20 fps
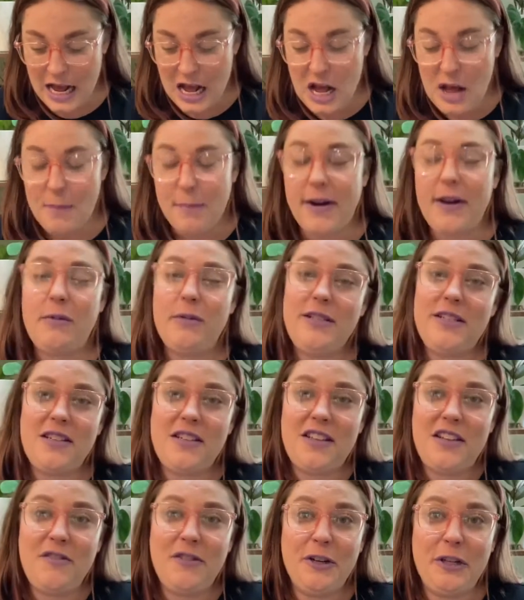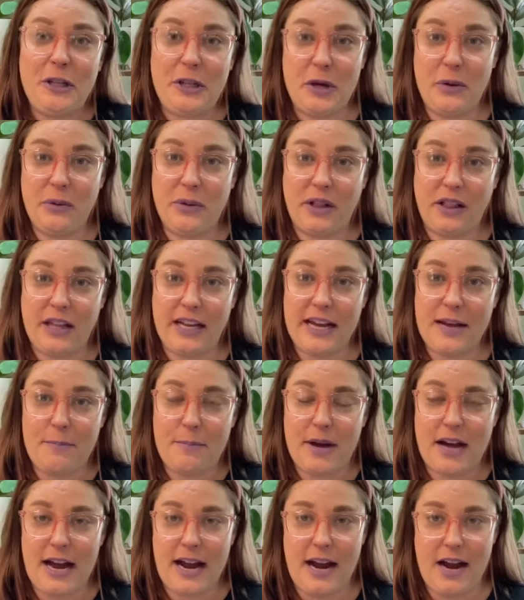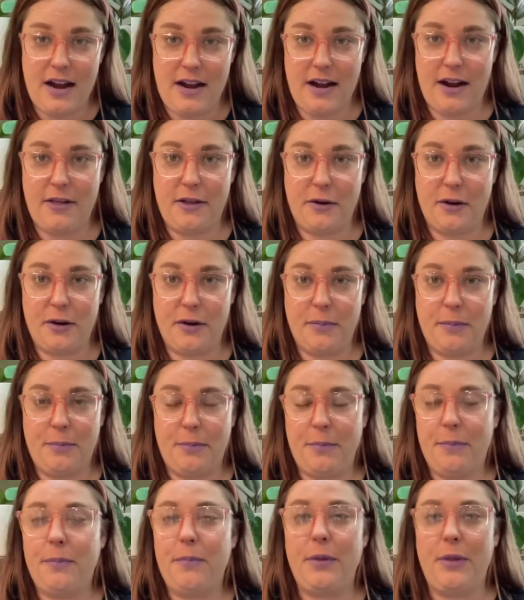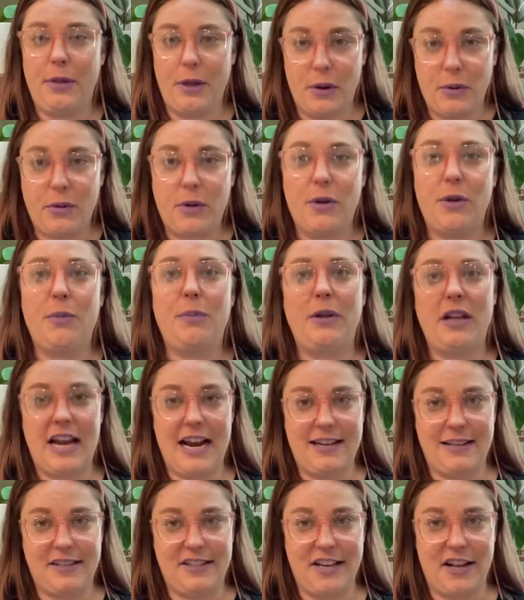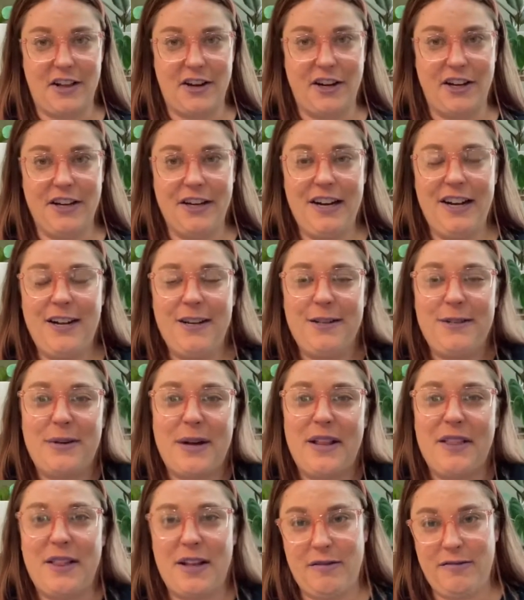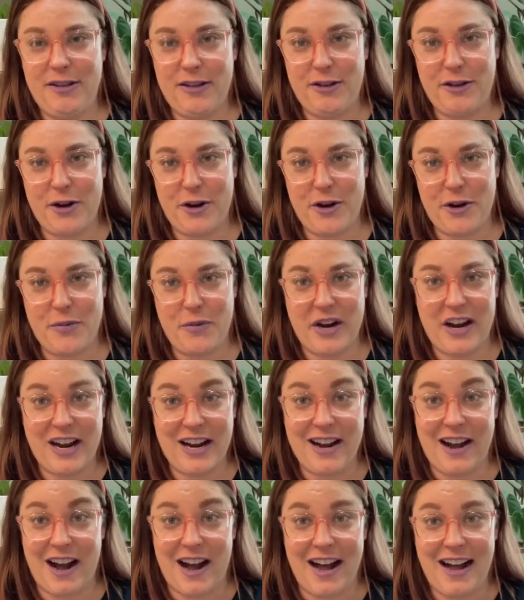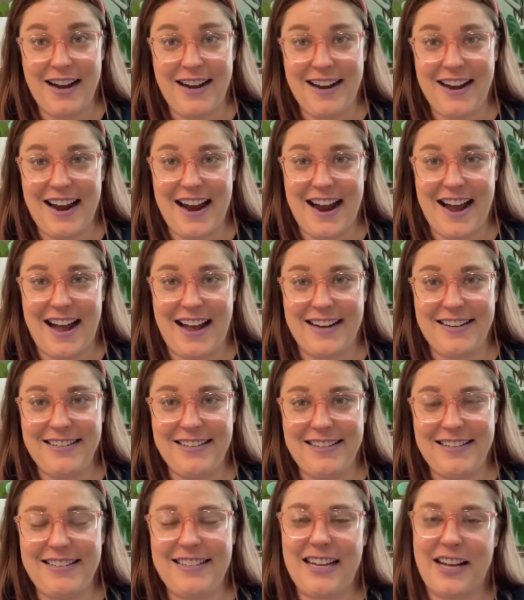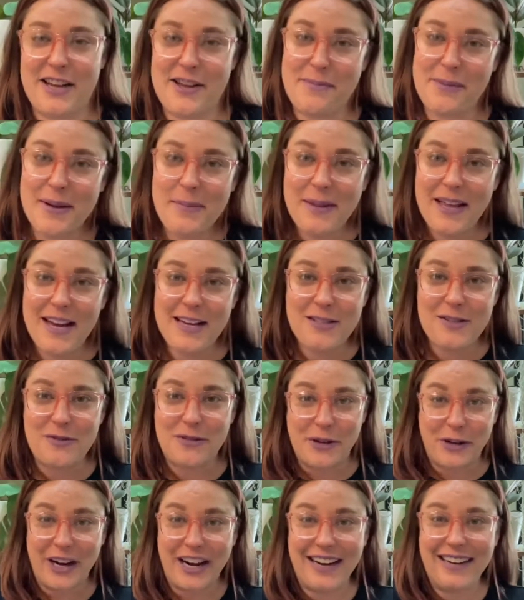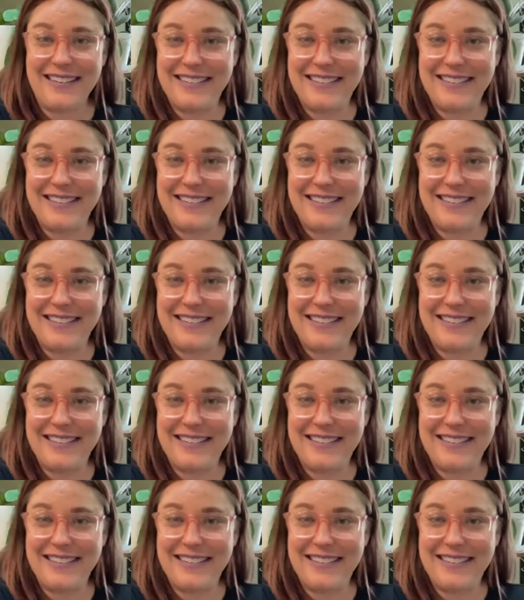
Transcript: but it was delivered locally by another local plant seller. So I'd love to show you what I got and tell you my plans for it.